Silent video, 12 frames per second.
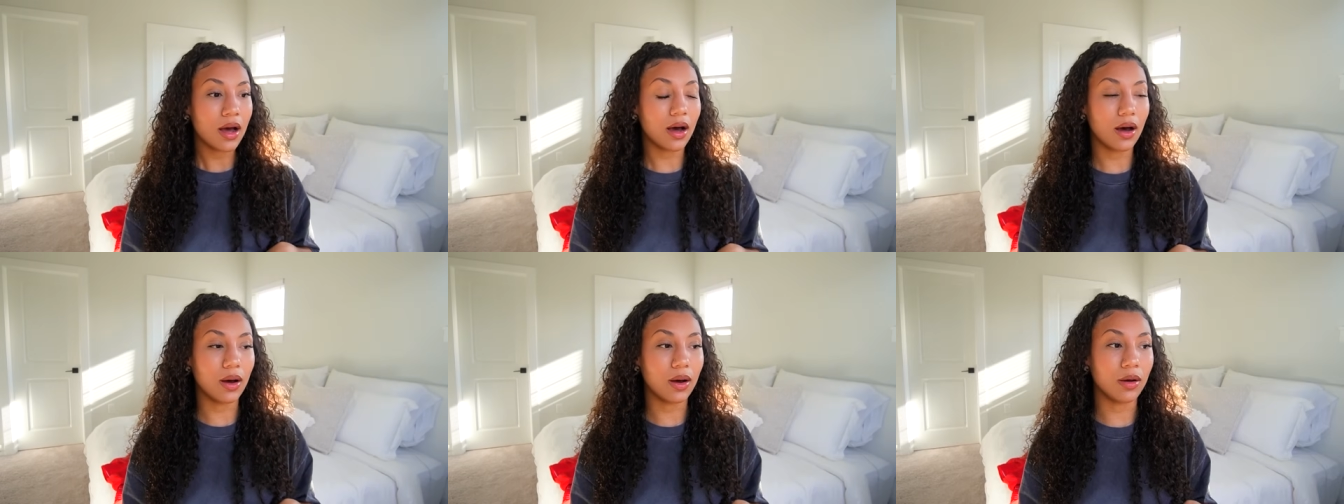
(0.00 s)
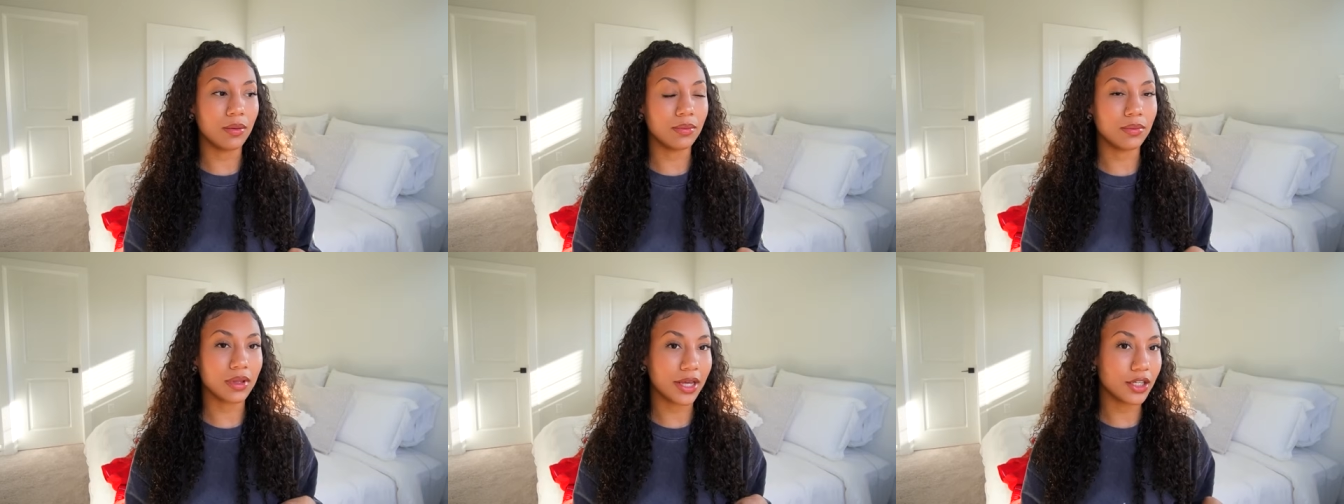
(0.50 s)

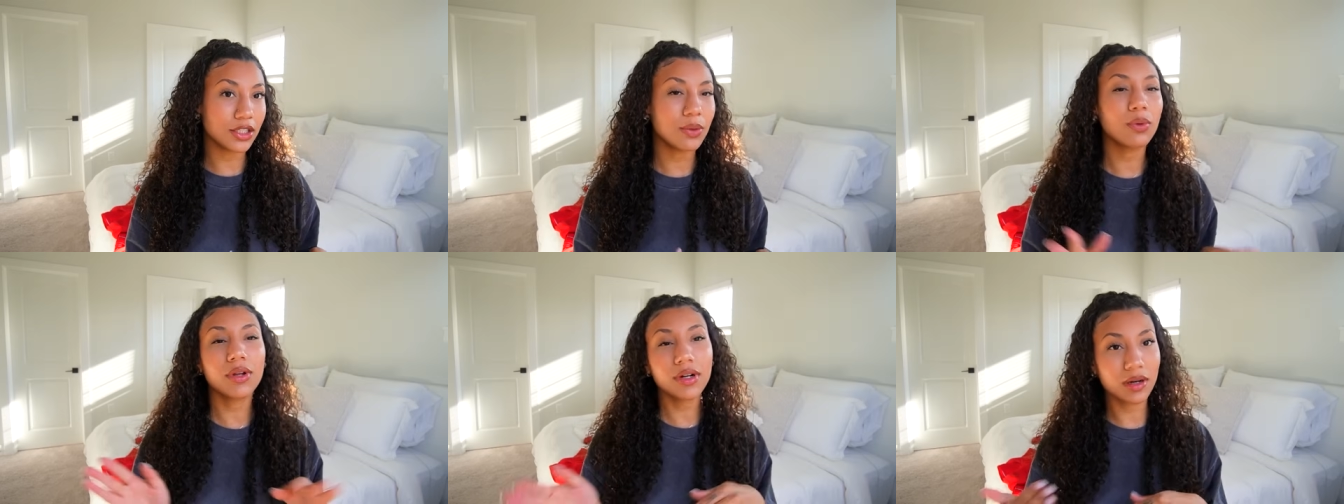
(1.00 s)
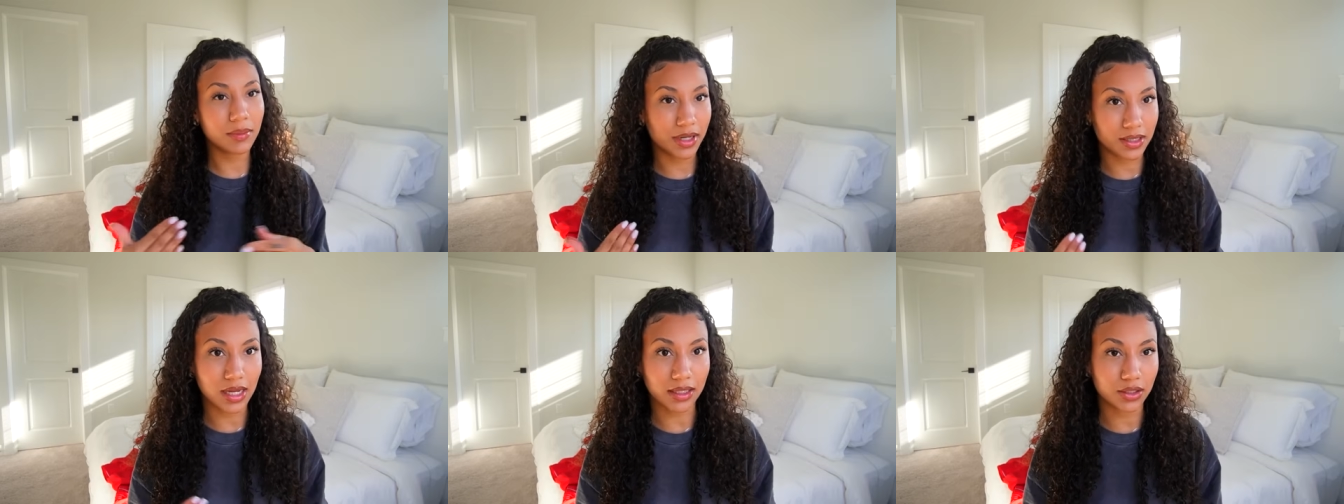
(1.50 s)
um, later today. Well, they're gonna meet
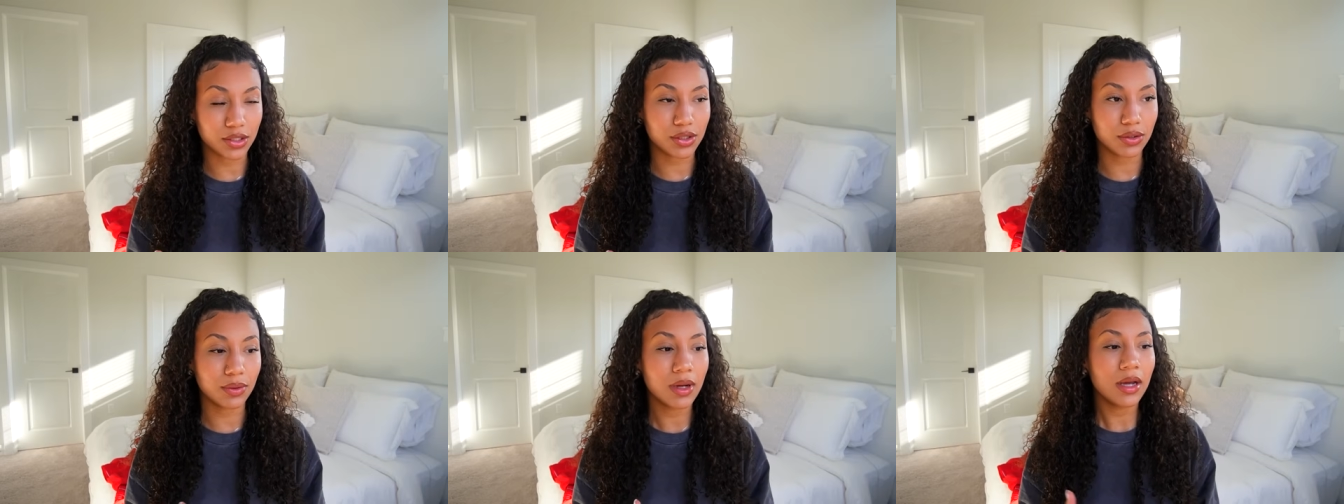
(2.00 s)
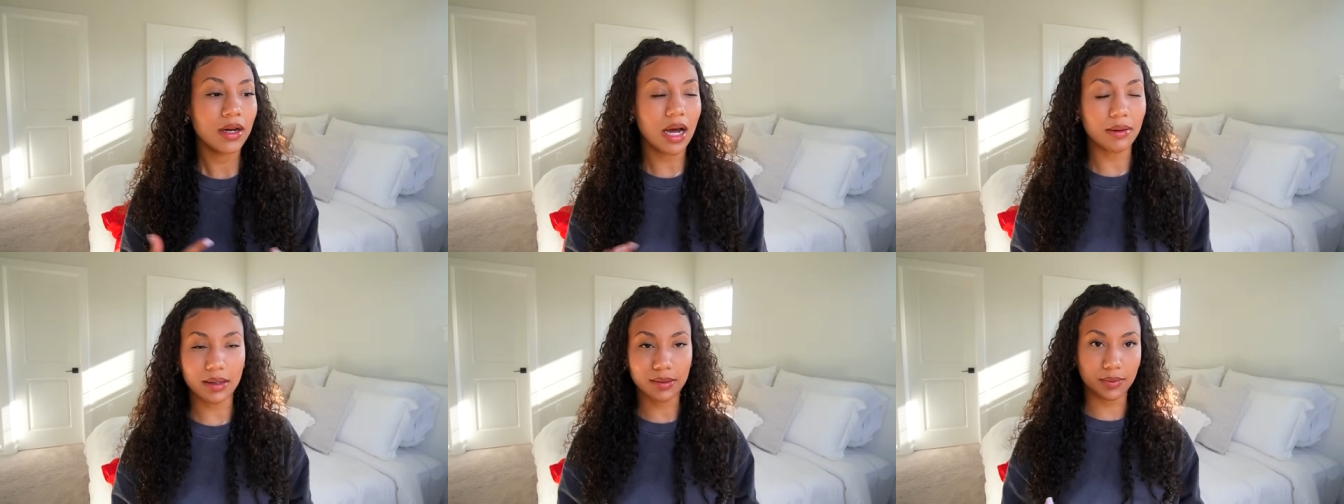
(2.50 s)
us at the zoo,
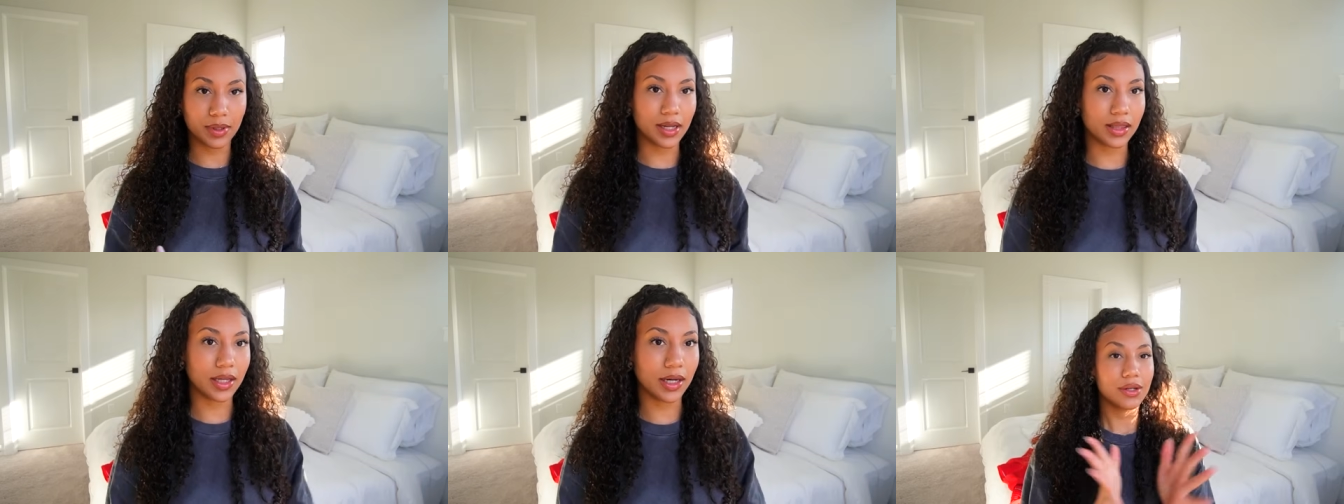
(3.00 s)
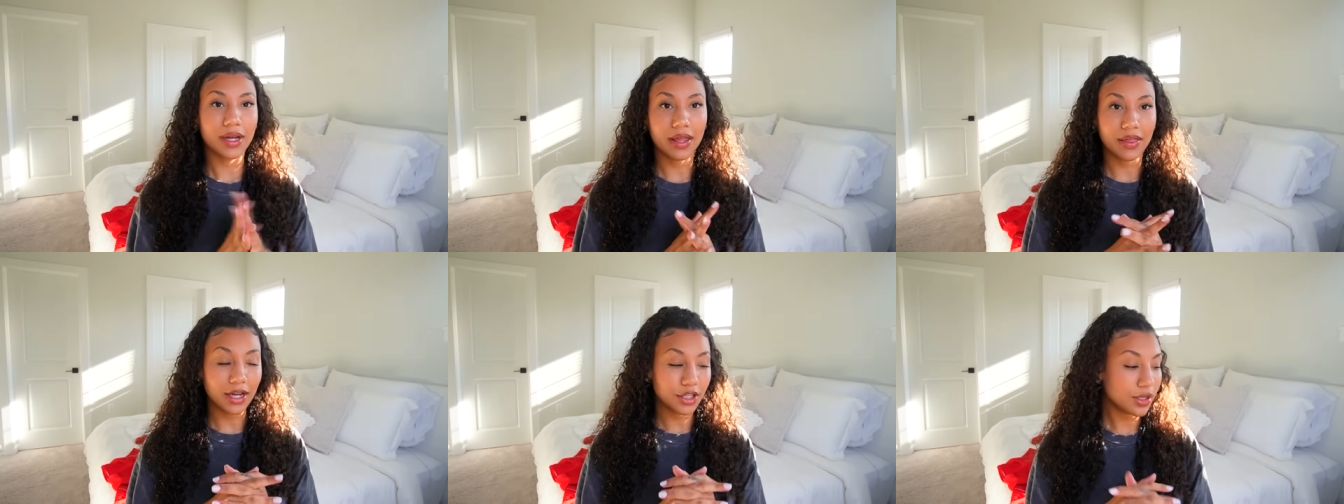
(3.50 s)
not right when we get there. So yeah,
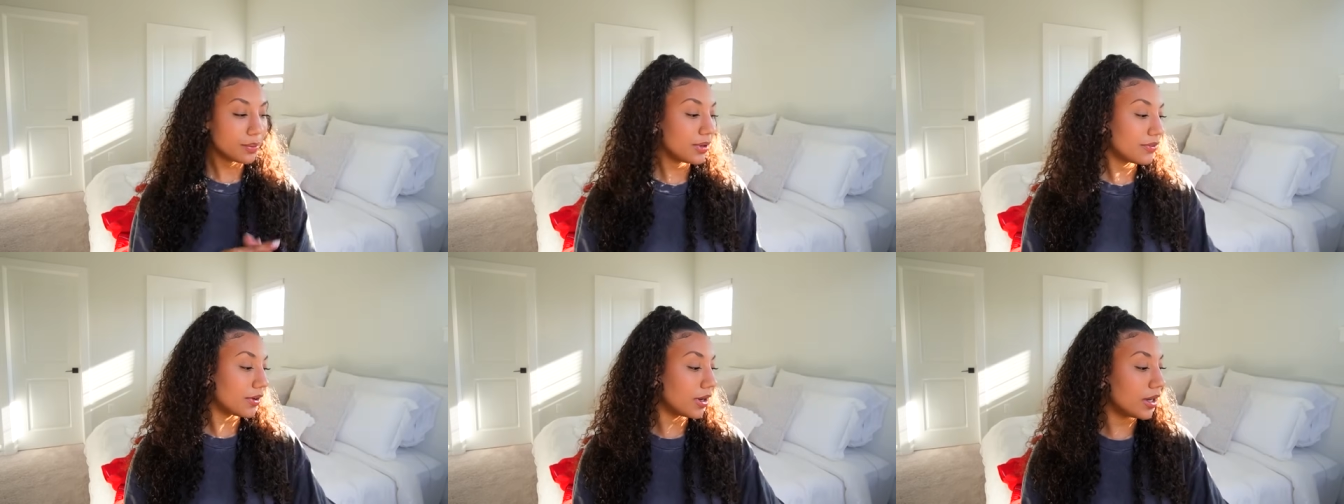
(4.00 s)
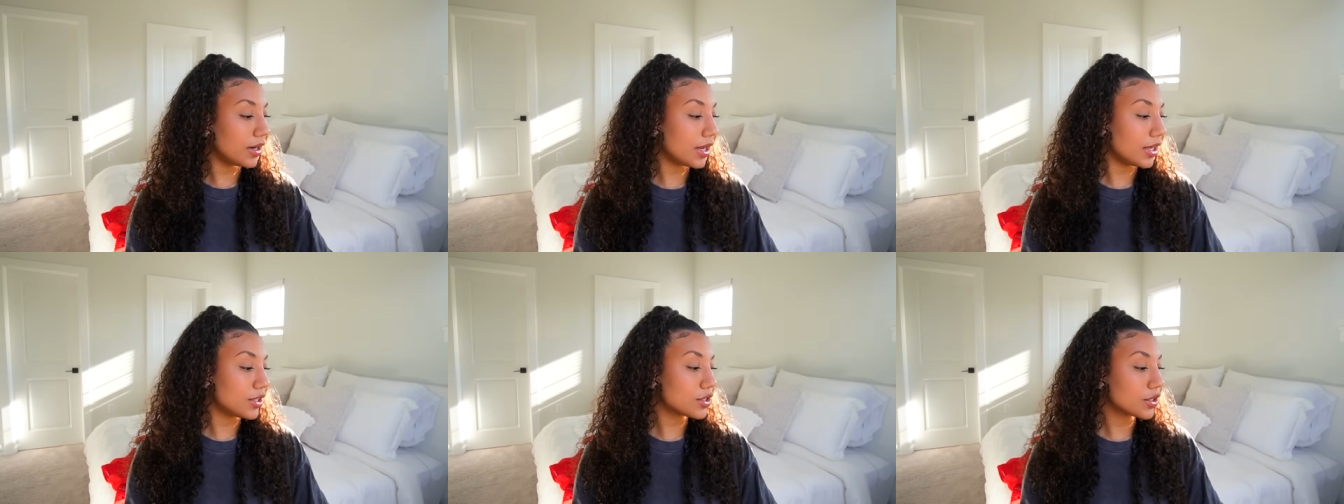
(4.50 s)
that should be fun.
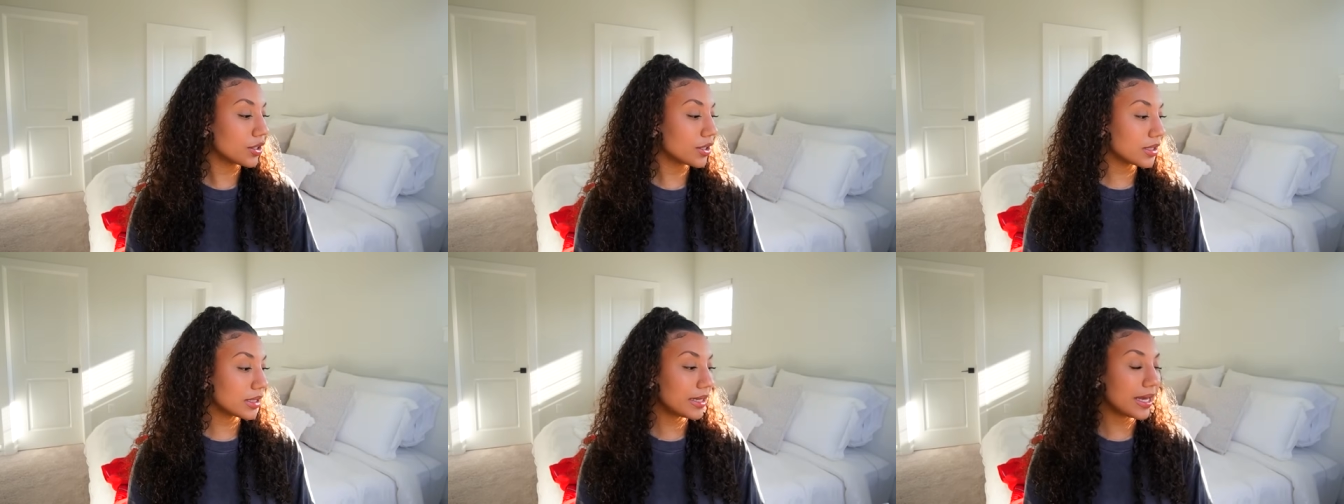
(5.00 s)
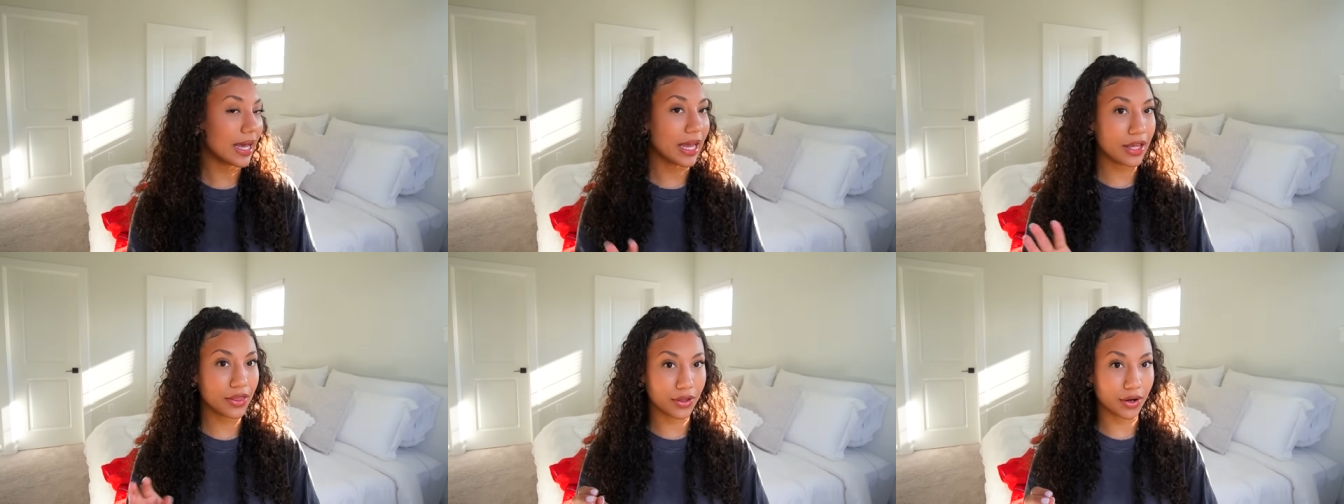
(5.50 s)
It's currently
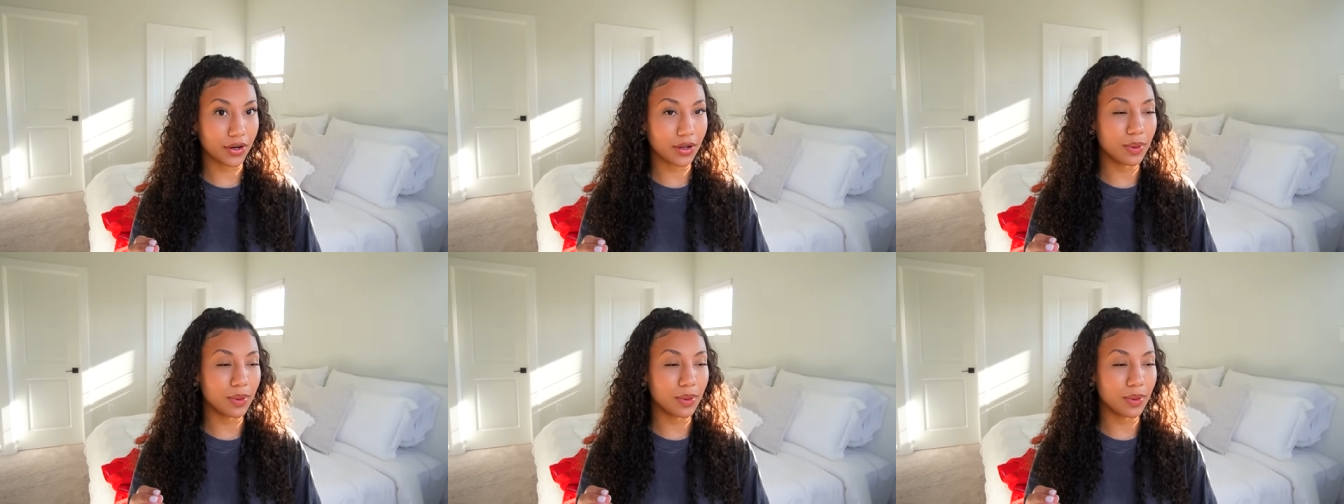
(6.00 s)
8.30.